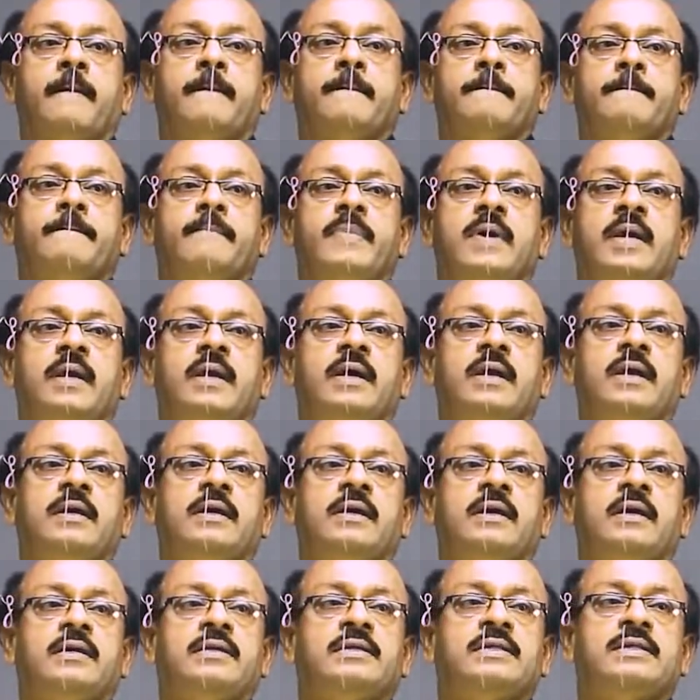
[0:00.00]

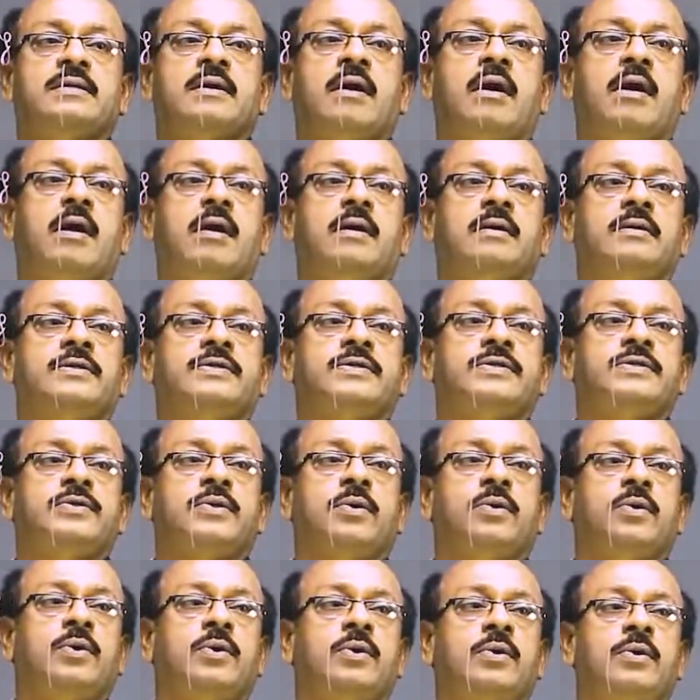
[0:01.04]
b is
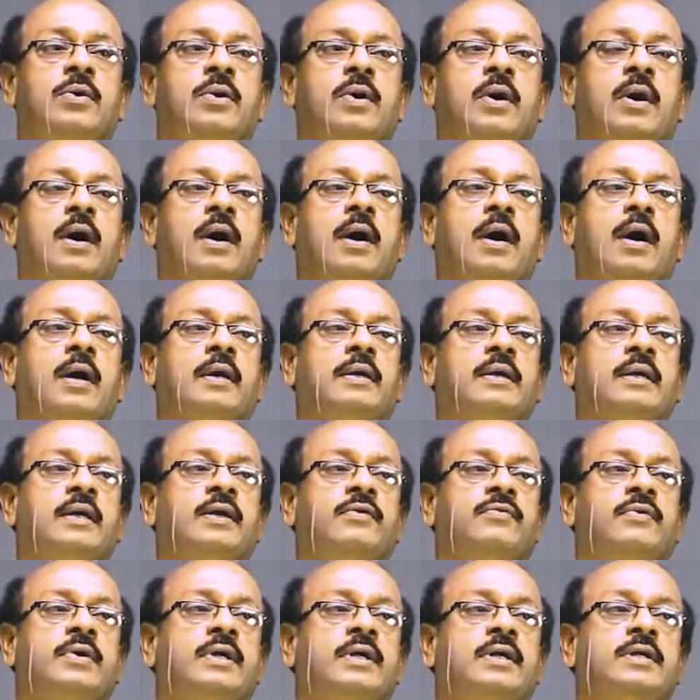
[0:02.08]
also an
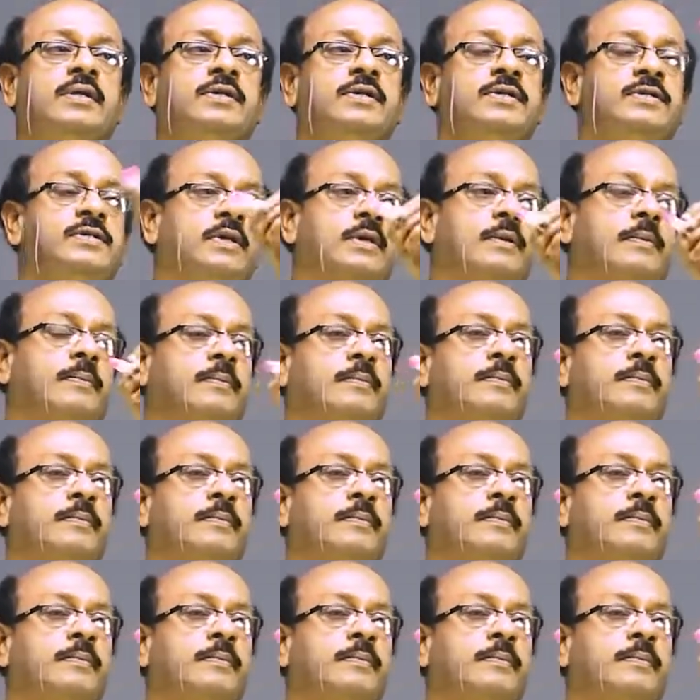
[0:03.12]
even integer.